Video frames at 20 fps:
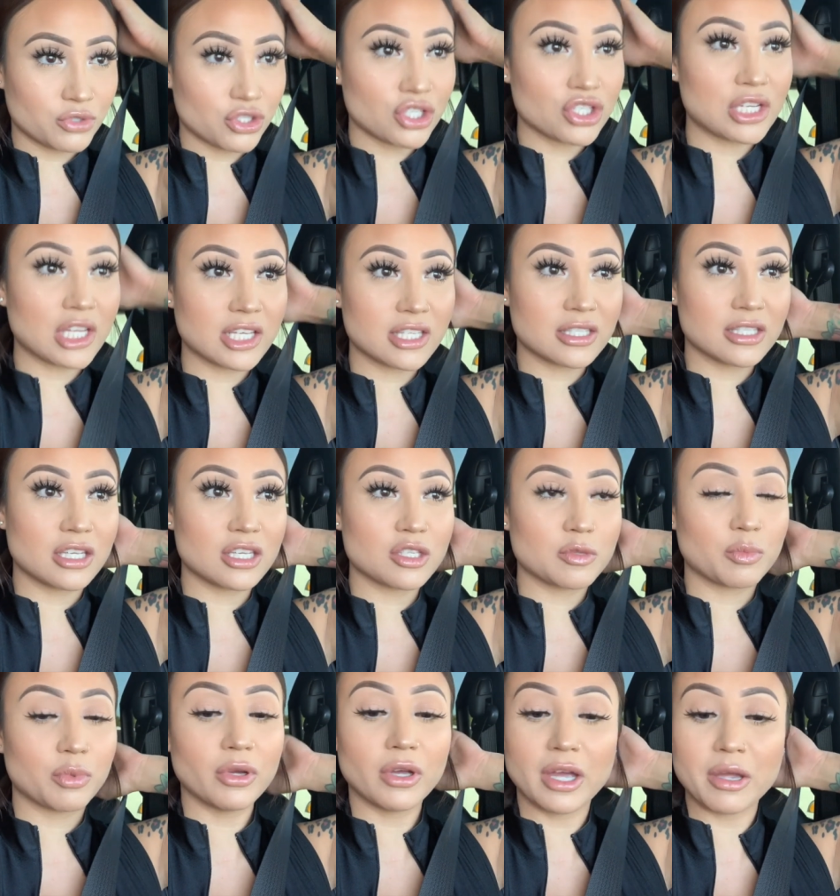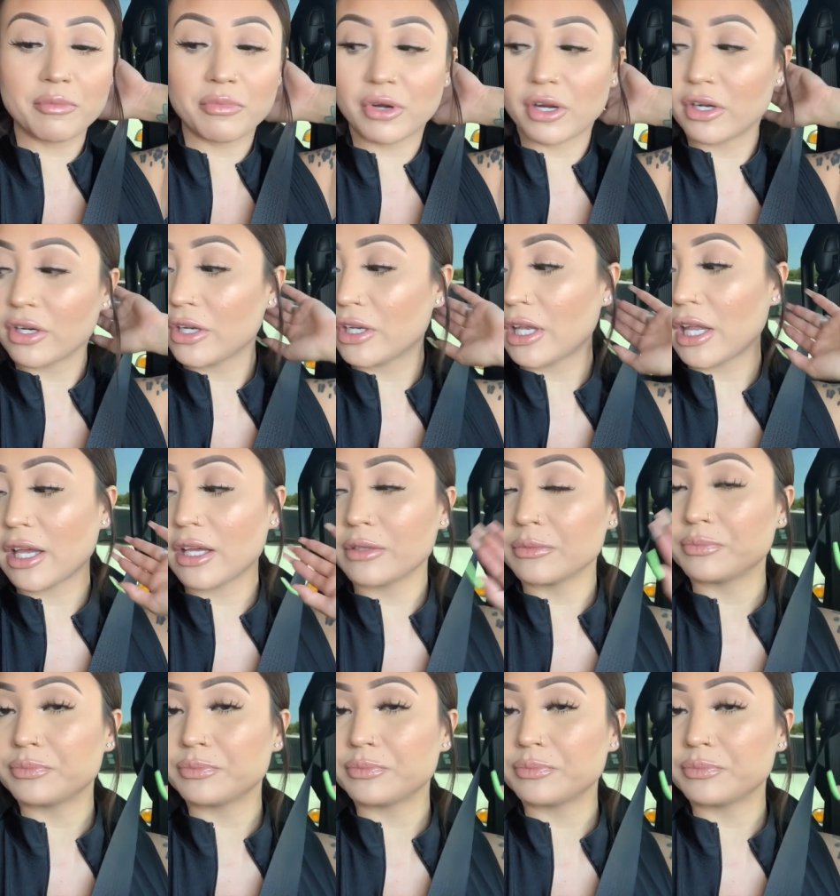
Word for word: she like stays put I bought her like I